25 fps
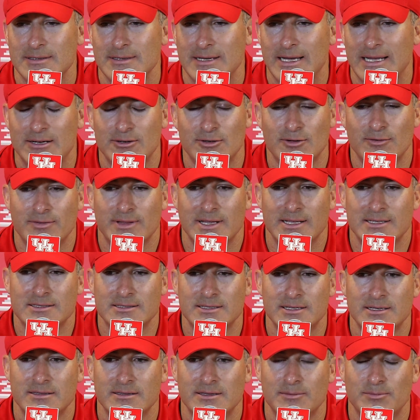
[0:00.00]
I don't know if that's
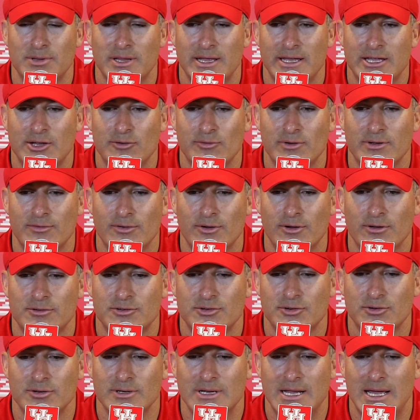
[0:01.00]
the, the play you're referring
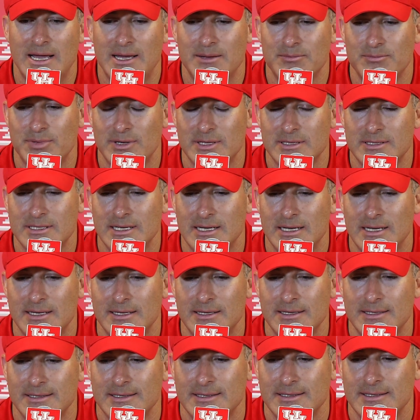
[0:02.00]
to or not, but, uh,
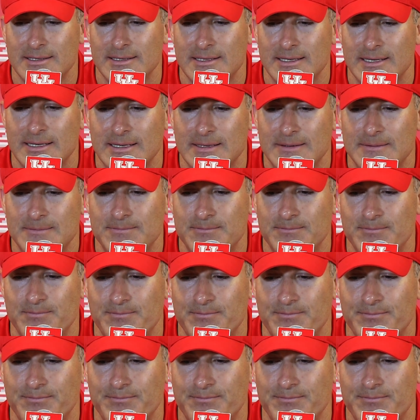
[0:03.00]
um,